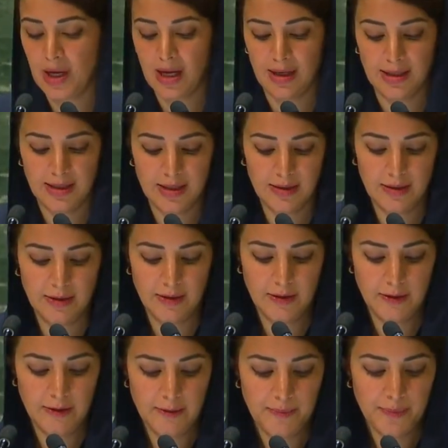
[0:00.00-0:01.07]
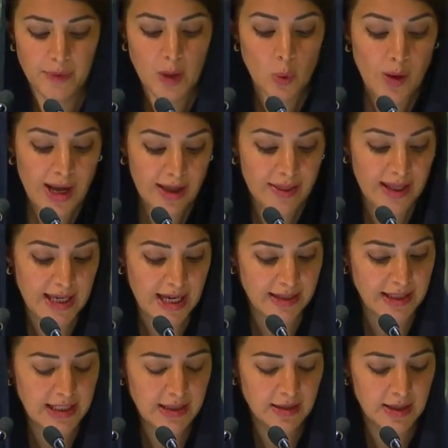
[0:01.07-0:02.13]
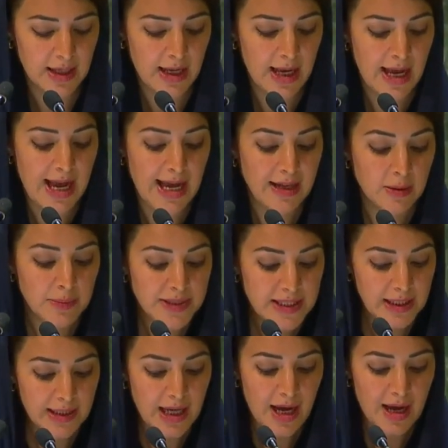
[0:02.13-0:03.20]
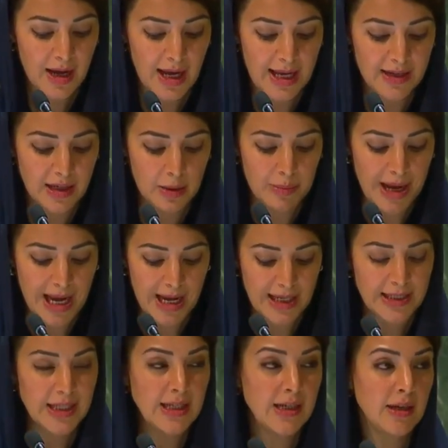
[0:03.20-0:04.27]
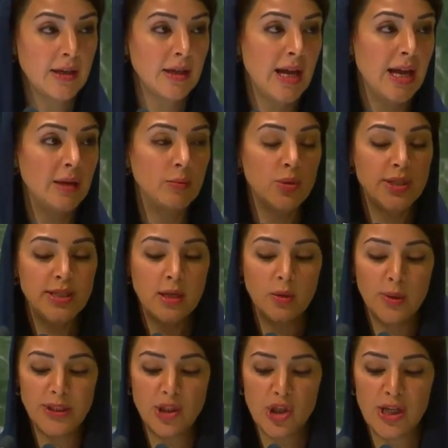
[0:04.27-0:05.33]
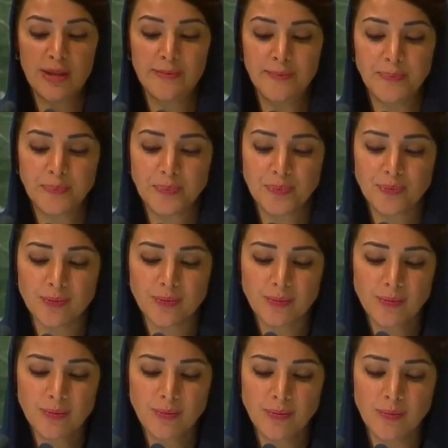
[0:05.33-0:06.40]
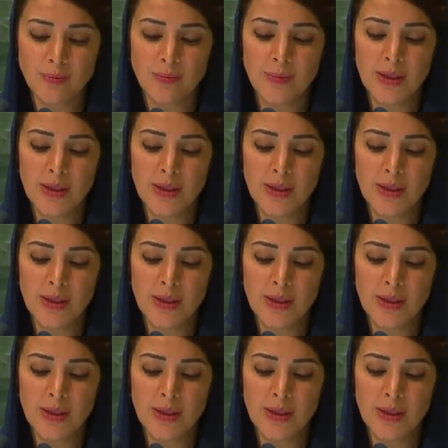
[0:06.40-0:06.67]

that they would be embedded within these communities. Acts such as destroying a church in Iraq,